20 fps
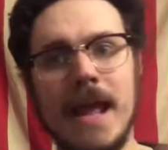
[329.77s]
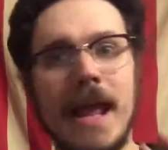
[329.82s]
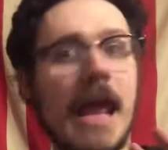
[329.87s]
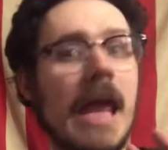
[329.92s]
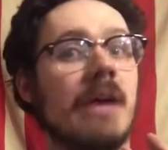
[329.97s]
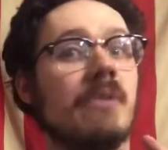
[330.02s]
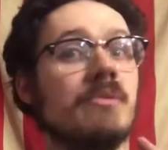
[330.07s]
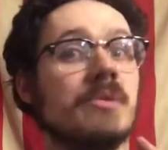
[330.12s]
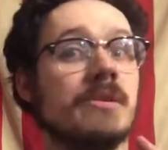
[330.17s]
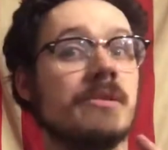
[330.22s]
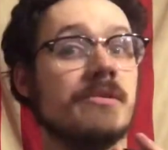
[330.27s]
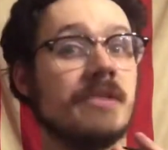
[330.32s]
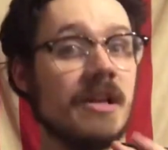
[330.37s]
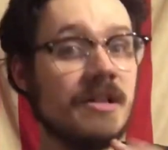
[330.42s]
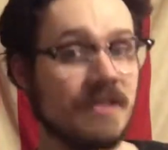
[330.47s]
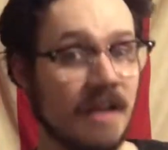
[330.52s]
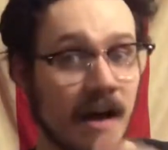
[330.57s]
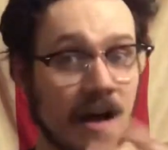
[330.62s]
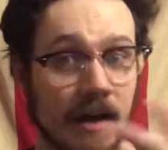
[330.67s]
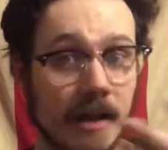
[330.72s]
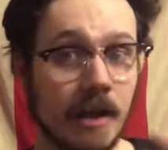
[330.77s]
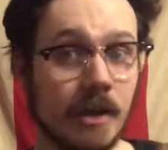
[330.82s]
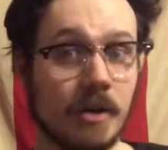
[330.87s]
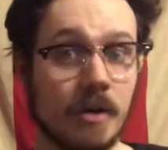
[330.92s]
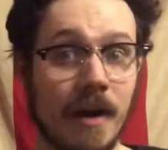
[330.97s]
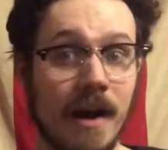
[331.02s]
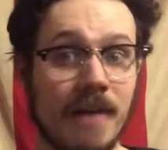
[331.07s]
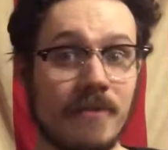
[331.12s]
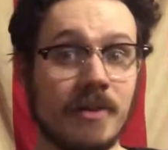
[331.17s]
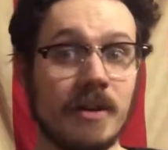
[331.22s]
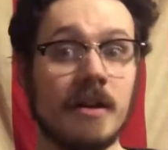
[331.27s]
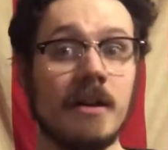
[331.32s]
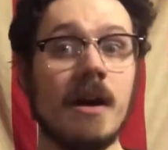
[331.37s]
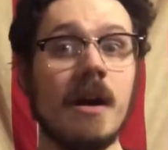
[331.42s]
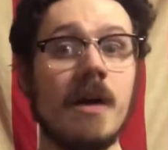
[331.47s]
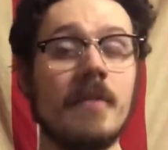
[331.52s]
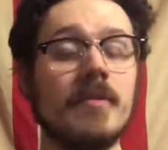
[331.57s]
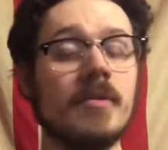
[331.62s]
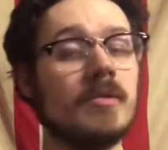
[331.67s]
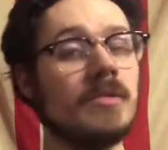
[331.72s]
It was a tie-in graphic
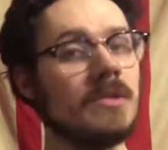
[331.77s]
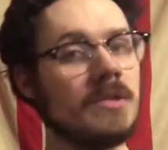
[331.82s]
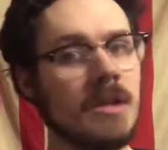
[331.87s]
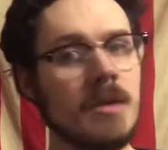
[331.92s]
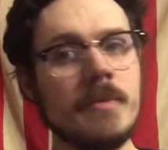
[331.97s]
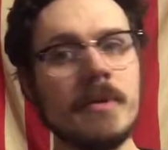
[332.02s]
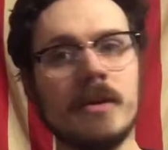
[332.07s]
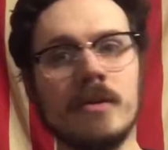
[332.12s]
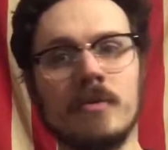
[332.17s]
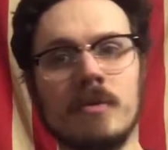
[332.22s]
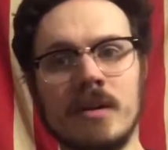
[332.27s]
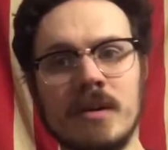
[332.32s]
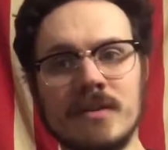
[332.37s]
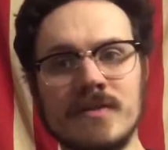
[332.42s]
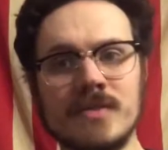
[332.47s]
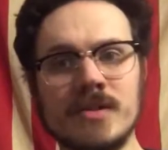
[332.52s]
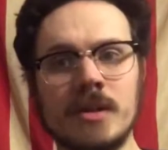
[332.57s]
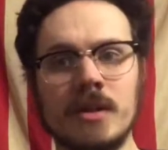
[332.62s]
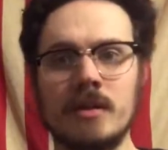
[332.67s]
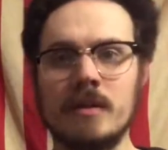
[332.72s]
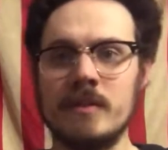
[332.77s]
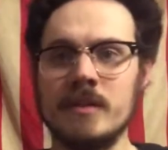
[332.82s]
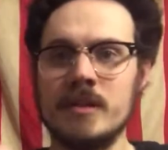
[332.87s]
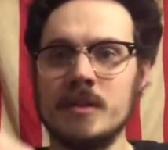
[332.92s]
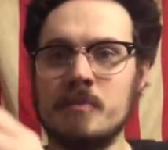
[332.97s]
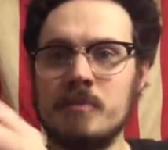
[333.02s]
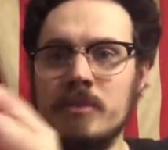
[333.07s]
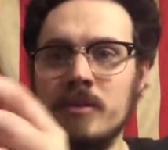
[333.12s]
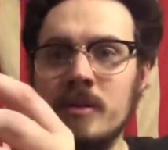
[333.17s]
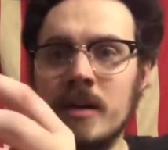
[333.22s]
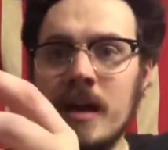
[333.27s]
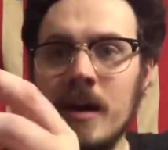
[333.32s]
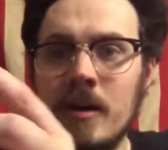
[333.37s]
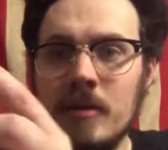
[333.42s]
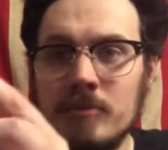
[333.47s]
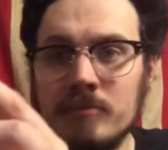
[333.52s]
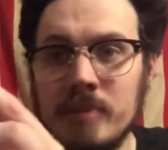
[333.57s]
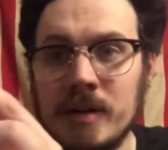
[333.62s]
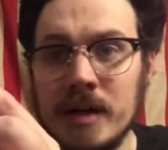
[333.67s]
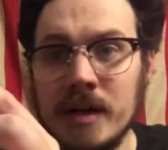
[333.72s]
novel, a limited run of series put
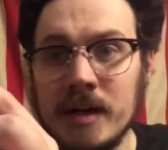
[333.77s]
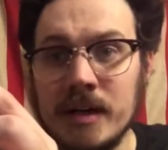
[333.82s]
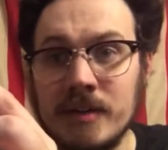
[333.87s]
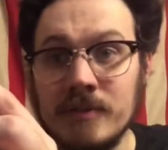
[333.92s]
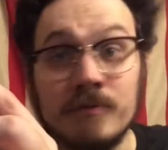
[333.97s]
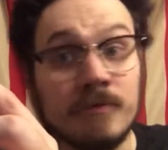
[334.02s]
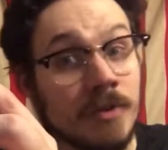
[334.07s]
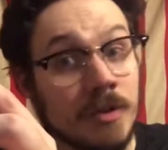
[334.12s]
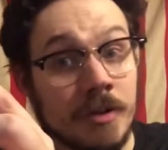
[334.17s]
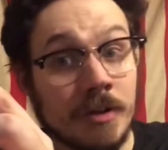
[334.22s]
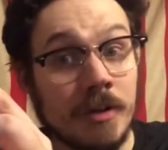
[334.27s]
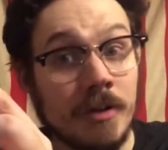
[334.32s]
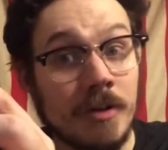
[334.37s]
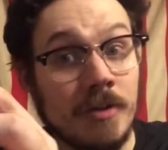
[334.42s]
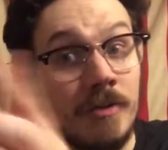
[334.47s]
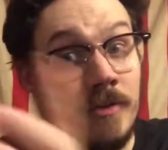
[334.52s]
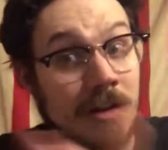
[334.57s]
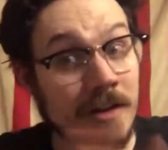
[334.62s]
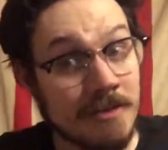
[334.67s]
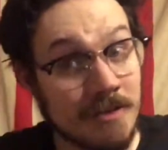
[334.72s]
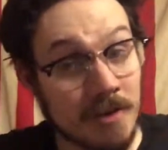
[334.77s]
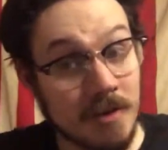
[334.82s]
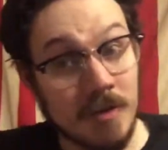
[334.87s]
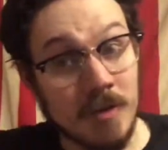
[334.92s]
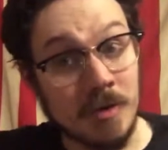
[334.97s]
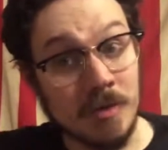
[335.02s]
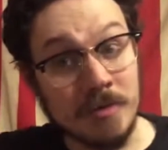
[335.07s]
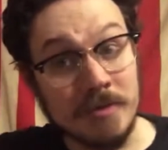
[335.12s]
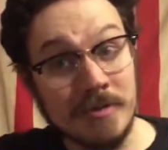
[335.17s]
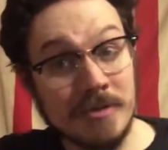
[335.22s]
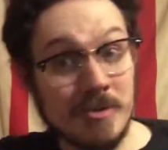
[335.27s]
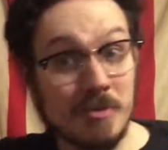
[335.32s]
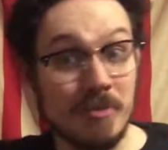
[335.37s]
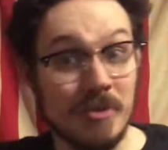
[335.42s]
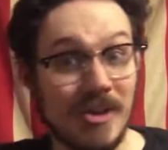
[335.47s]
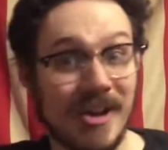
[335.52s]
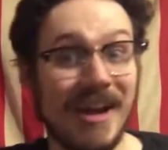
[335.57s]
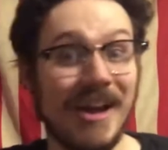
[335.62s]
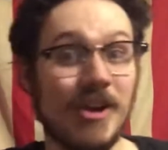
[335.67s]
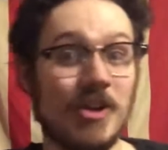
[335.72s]
out by Vertigo. That's how old this
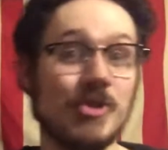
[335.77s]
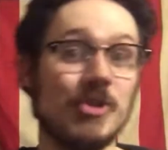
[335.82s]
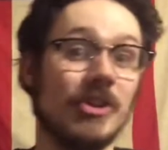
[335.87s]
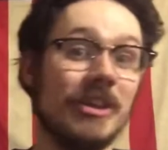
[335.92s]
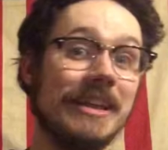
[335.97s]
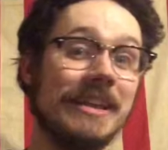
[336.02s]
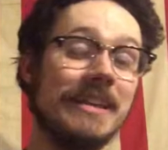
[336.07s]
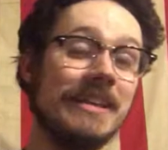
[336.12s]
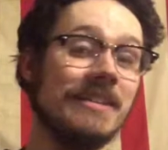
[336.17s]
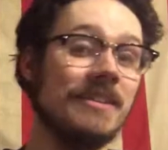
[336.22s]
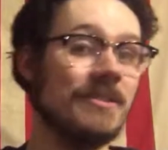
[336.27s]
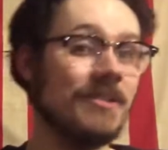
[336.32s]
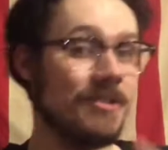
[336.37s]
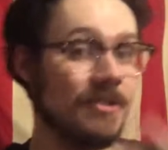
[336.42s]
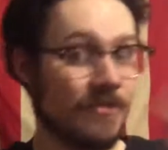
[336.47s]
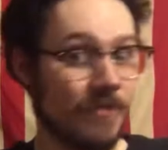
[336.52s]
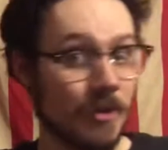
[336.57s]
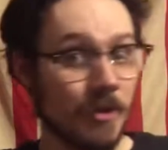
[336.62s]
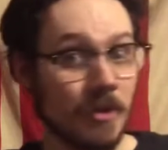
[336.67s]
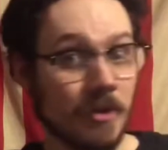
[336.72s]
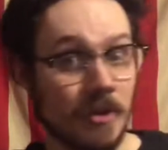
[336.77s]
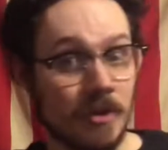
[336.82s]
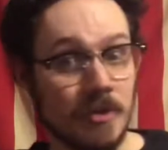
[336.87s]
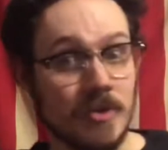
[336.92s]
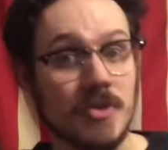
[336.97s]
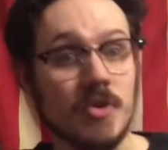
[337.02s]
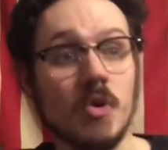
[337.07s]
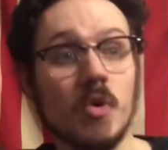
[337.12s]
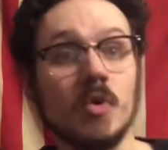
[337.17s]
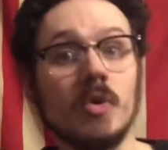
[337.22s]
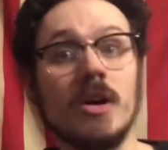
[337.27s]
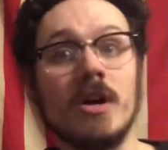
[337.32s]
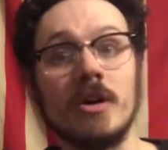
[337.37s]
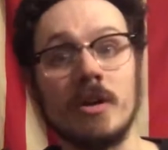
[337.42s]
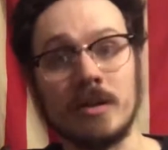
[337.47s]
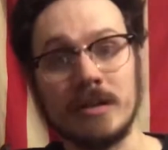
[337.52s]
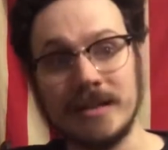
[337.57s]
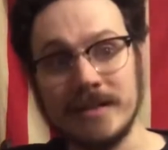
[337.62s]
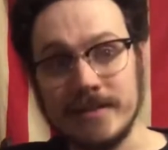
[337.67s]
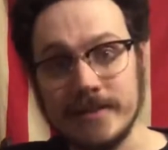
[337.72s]
book actually is, because Vertigo is no longer
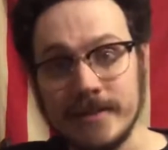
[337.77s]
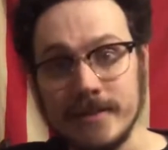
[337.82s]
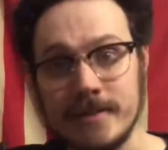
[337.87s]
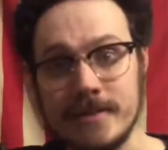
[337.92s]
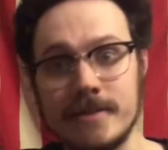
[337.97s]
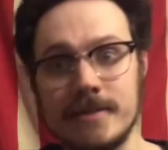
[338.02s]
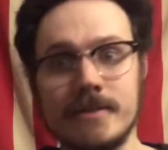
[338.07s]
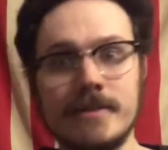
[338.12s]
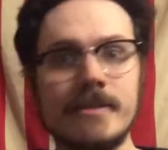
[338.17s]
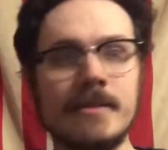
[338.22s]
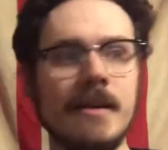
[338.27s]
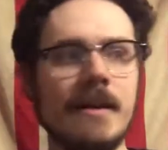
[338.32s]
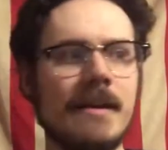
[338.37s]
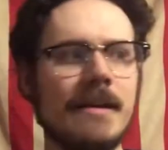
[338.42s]
in existence.